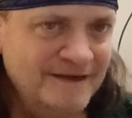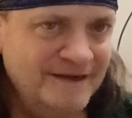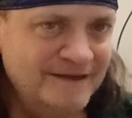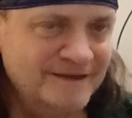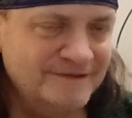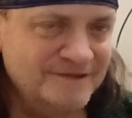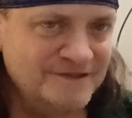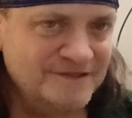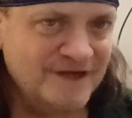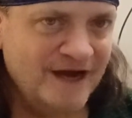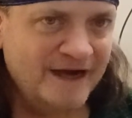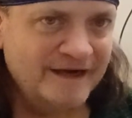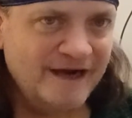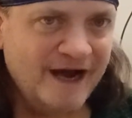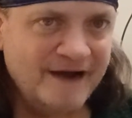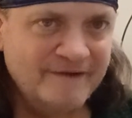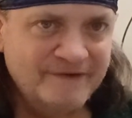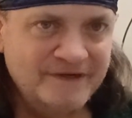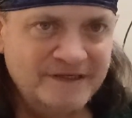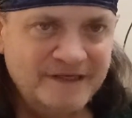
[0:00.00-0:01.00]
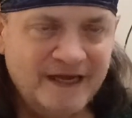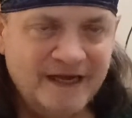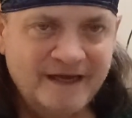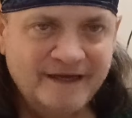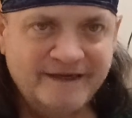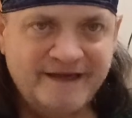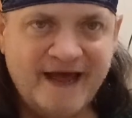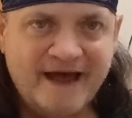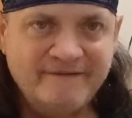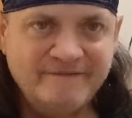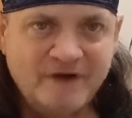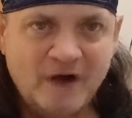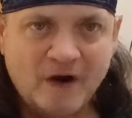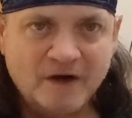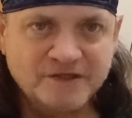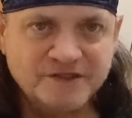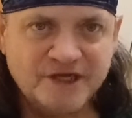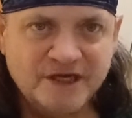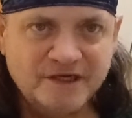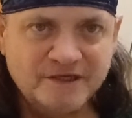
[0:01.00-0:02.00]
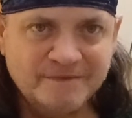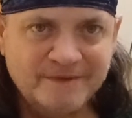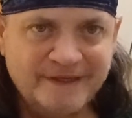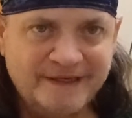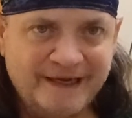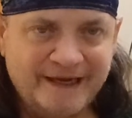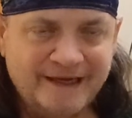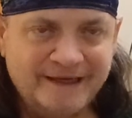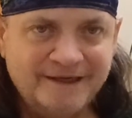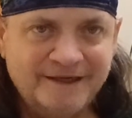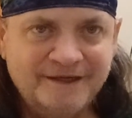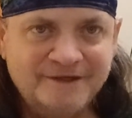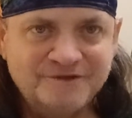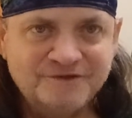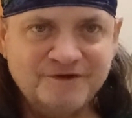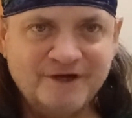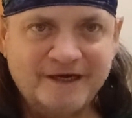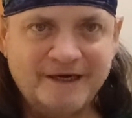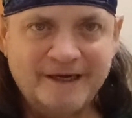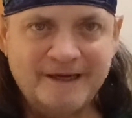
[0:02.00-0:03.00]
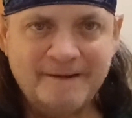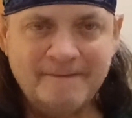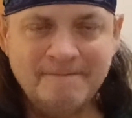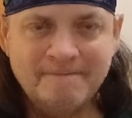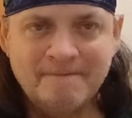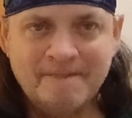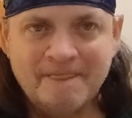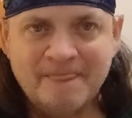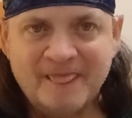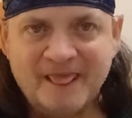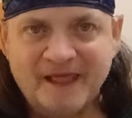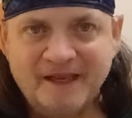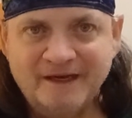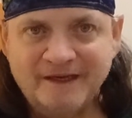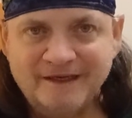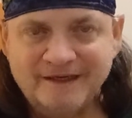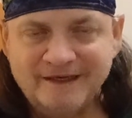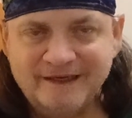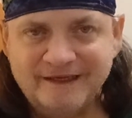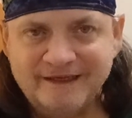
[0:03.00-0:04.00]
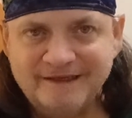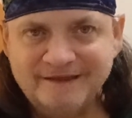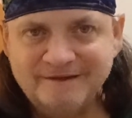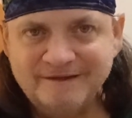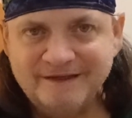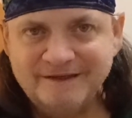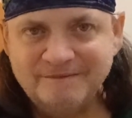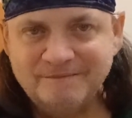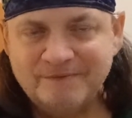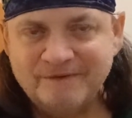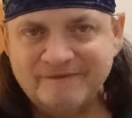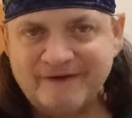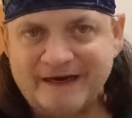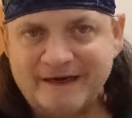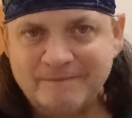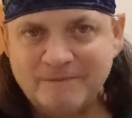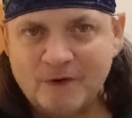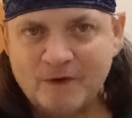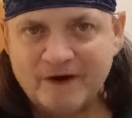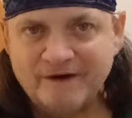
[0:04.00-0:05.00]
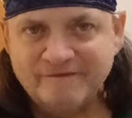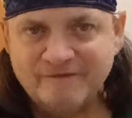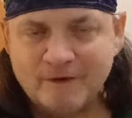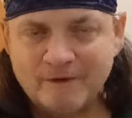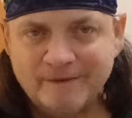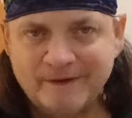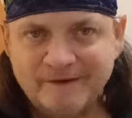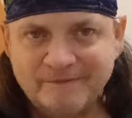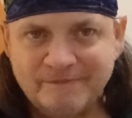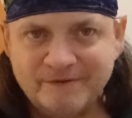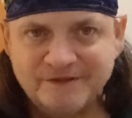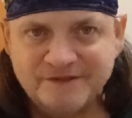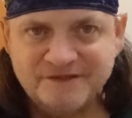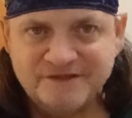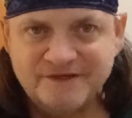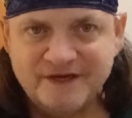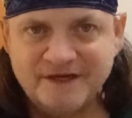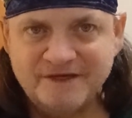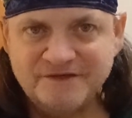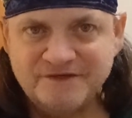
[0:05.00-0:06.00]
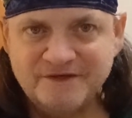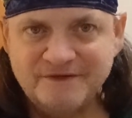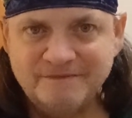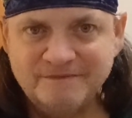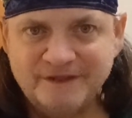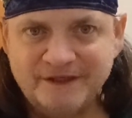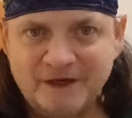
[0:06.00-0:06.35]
The skydiving caviar salesman, yeah, trying to provide a more informative presentation,